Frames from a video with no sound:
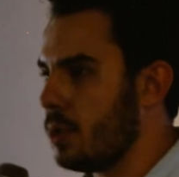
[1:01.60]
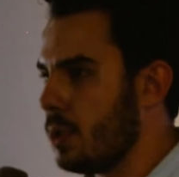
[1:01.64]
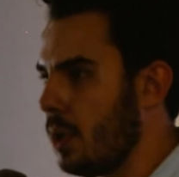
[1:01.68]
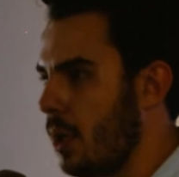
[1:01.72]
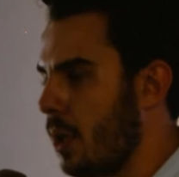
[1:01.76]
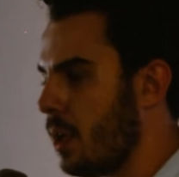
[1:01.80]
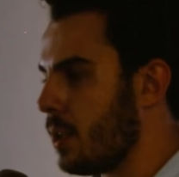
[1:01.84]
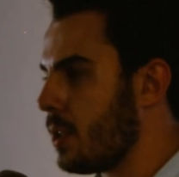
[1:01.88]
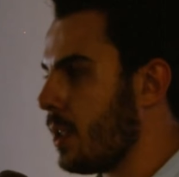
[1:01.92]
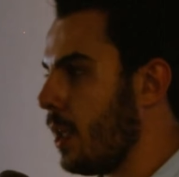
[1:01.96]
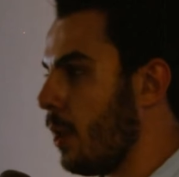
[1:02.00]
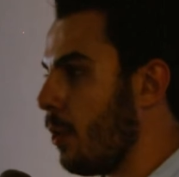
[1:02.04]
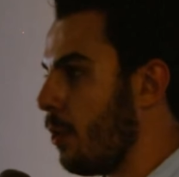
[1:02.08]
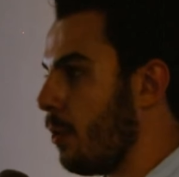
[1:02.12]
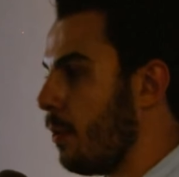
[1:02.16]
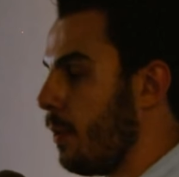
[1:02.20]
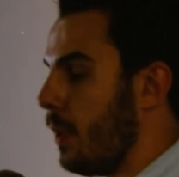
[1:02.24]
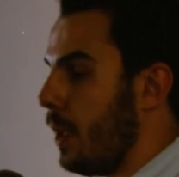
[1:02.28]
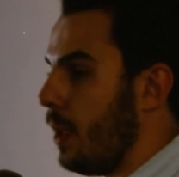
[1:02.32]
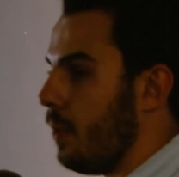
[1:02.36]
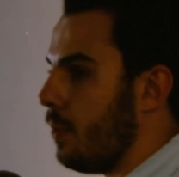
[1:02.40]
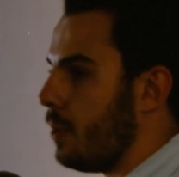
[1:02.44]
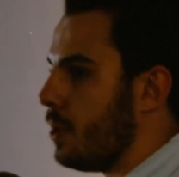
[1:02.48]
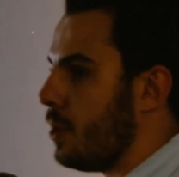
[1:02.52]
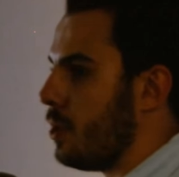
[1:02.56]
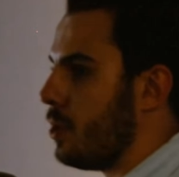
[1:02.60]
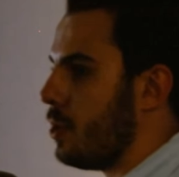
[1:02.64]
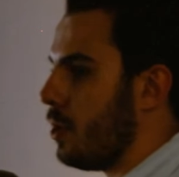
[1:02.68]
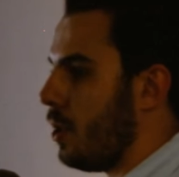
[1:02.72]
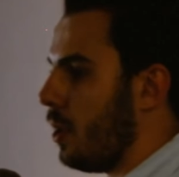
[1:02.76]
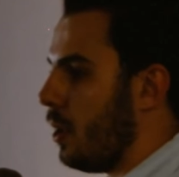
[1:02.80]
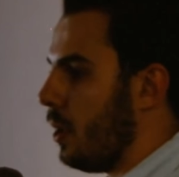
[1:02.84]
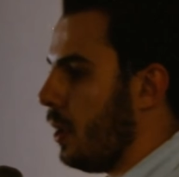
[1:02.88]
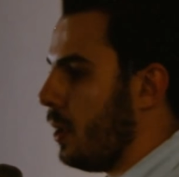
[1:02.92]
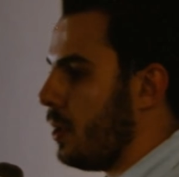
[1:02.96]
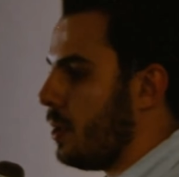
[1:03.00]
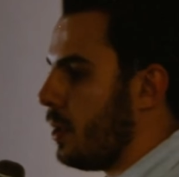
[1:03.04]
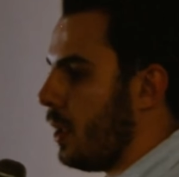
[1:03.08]
tasks, how we've been able
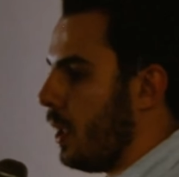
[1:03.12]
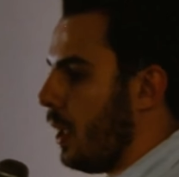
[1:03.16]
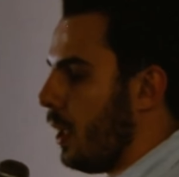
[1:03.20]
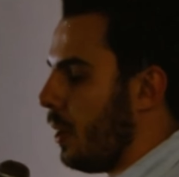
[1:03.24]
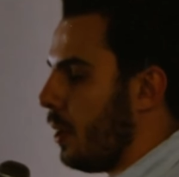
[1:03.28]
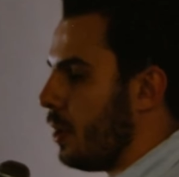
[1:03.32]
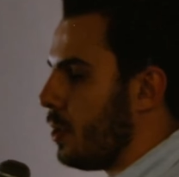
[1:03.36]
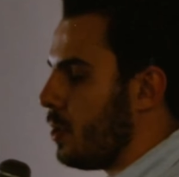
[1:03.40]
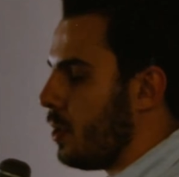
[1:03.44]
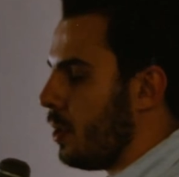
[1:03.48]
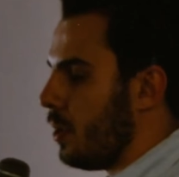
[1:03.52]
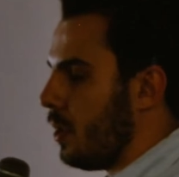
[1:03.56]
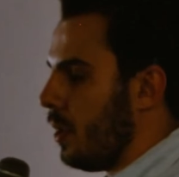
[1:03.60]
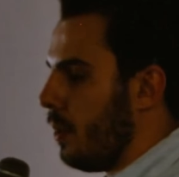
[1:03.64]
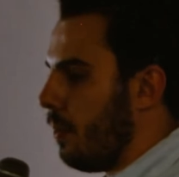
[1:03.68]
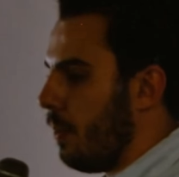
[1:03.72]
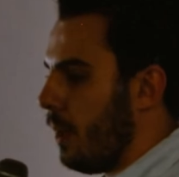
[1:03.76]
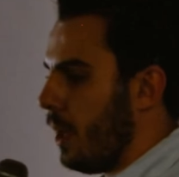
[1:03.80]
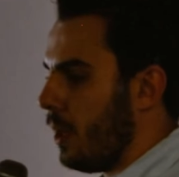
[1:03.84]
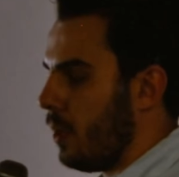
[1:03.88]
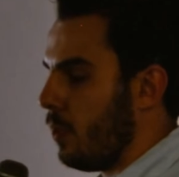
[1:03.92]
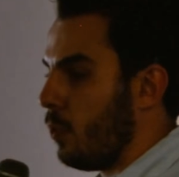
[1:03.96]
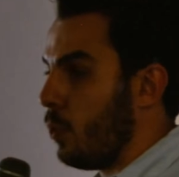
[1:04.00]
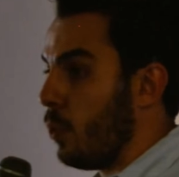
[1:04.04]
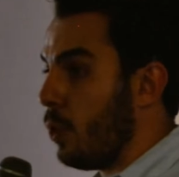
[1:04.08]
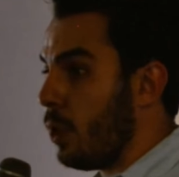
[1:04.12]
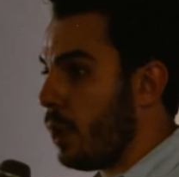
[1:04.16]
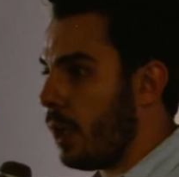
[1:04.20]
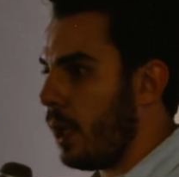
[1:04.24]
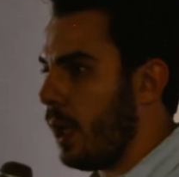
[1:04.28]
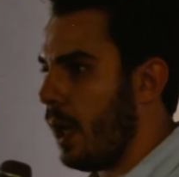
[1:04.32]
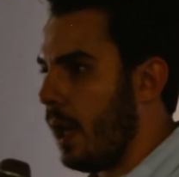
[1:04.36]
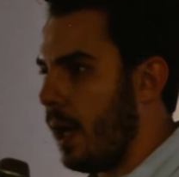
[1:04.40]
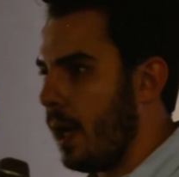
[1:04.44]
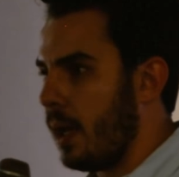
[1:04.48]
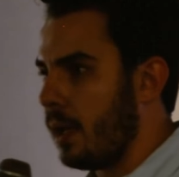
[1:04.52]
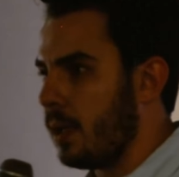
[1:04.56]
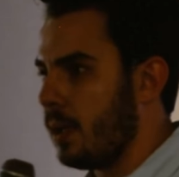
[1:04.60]
to get a certain amount of
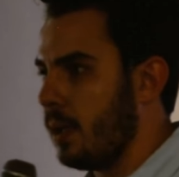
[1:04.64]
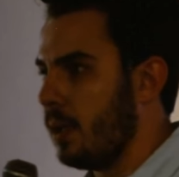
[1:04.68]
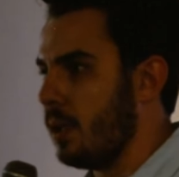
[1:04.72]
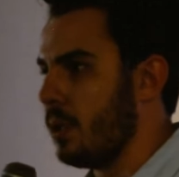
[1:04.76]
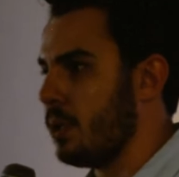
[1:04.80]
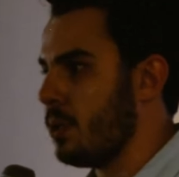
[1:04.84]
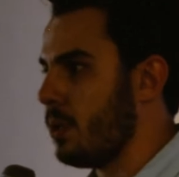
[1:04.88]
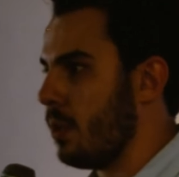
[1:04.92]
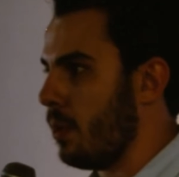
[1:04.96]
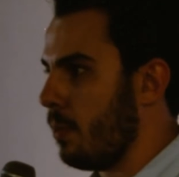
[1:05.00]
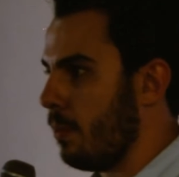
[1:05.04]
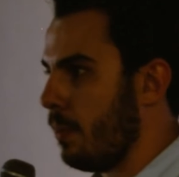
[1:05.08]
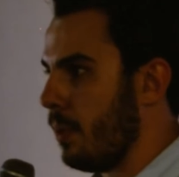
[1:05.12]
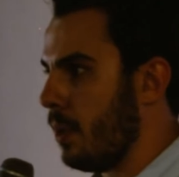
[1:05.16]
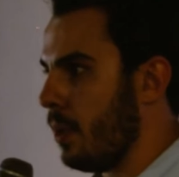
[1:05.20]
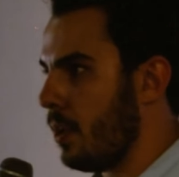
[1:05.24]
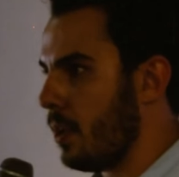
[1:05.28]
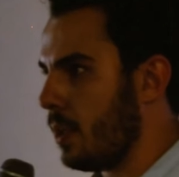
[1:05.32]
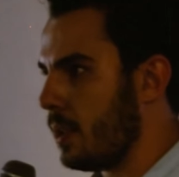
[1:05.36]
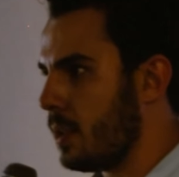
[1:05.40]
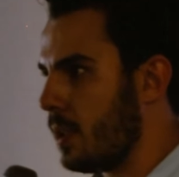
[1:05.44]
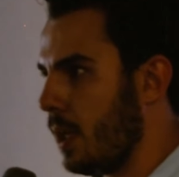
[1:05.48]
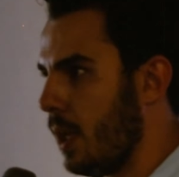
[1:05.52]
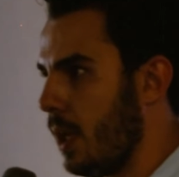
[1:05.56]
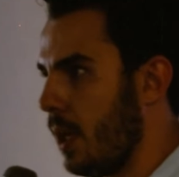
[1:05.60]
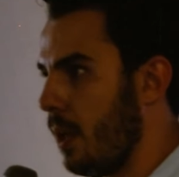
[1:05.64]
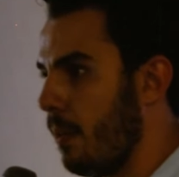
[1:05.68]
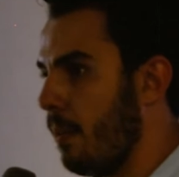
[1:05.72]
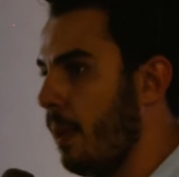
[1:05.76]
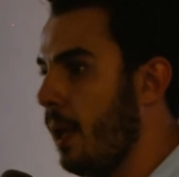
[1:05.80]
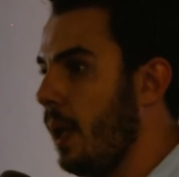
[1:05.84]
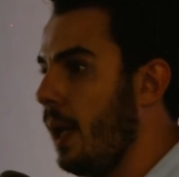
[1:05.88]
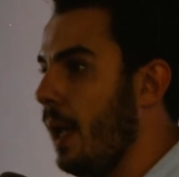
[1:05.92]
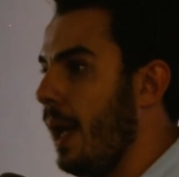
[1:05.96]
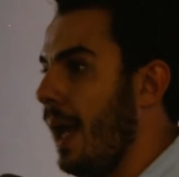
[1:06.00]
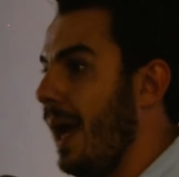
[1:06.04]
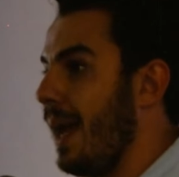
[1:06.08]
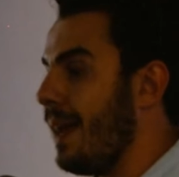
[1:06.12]
work out in a certain period of time.
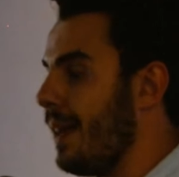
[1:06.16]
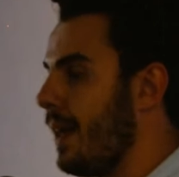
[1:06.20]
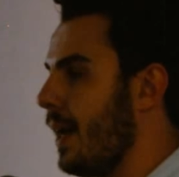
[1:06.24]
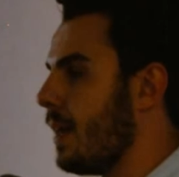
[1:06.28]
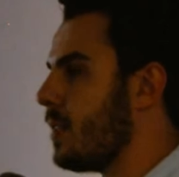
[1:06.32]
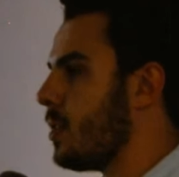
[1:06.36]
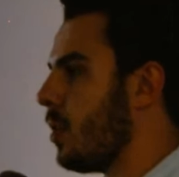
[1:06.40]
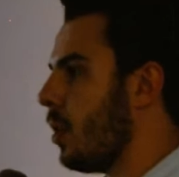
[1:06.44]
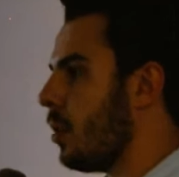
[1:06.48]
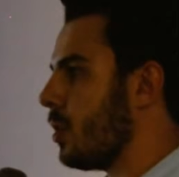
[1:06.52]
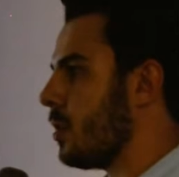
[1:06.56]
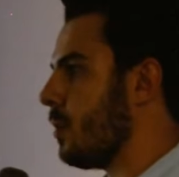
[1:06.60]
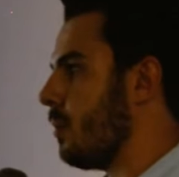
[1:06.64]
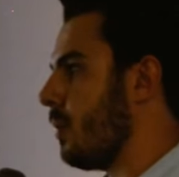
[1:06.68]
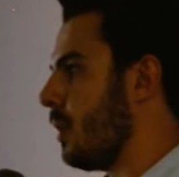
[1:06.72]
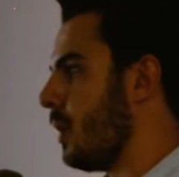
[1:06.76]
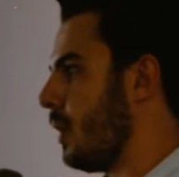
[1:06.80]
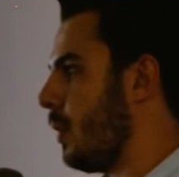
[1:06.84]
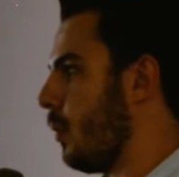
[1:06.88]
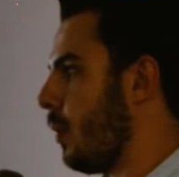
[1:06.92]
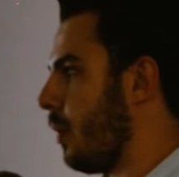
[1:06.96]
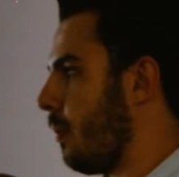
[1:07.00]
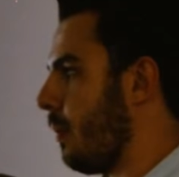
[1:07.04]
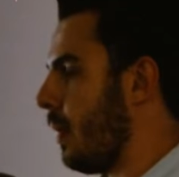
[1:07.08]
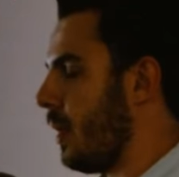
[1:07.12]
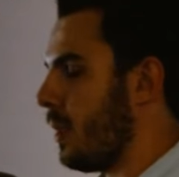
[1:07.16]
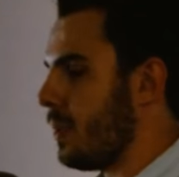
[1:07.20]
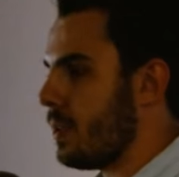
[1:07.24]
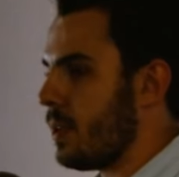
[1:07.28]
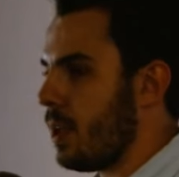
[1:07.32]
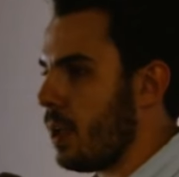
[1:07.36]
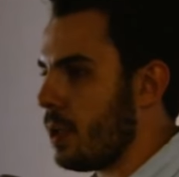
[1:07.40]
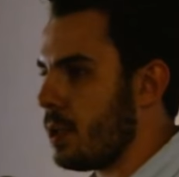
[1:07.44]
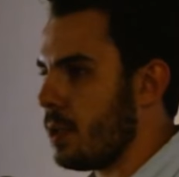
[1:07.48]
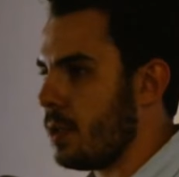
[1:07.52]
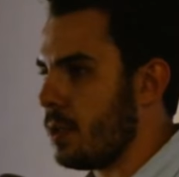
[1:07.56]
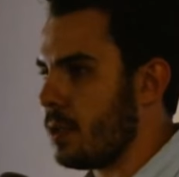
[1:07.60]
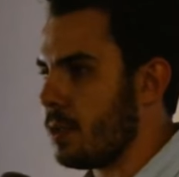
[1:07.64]
And that's ultimately what my
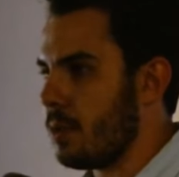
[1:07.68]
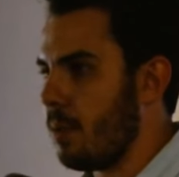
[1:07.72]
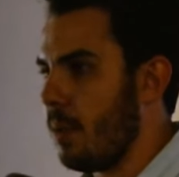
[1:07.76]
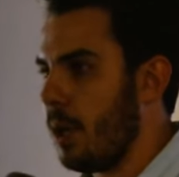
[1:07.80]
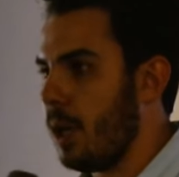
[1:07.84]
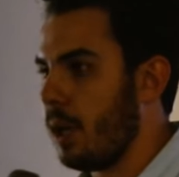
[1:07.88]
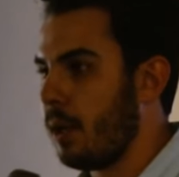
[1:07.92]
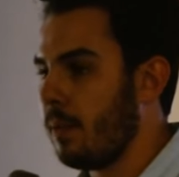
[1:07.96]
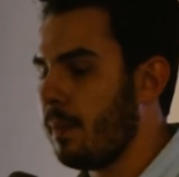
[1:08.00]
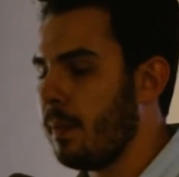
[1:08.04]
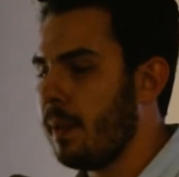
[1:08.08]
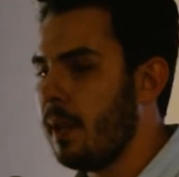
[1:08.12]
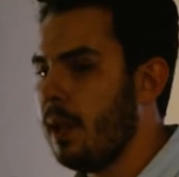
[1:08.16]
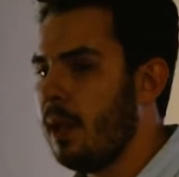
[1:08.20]
discussion is about.